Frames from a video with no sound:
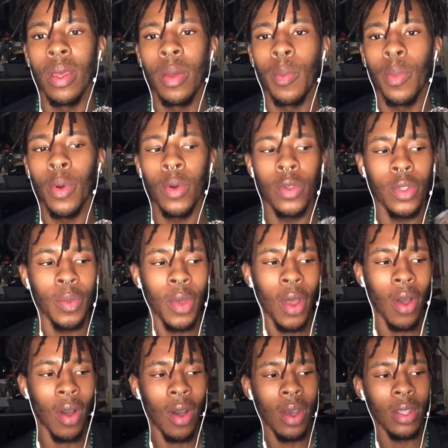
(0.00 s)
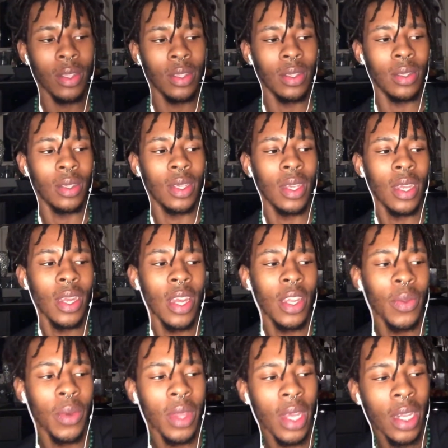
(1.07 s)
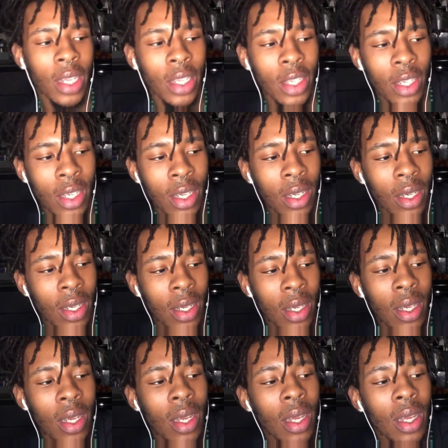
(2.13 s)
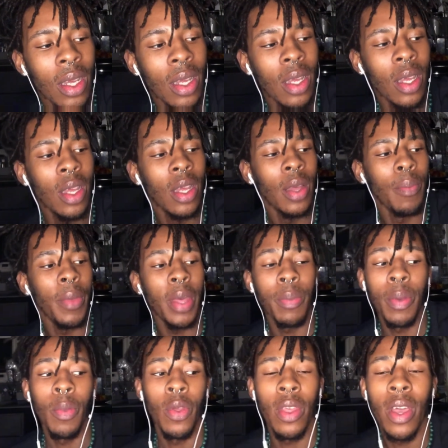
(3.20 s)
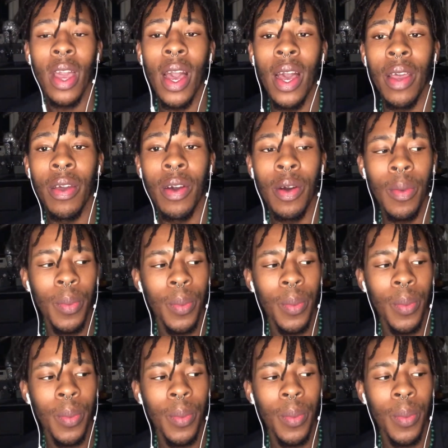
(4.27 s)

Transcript: pull some cards and connect with energy. Maybe Mother Gaia.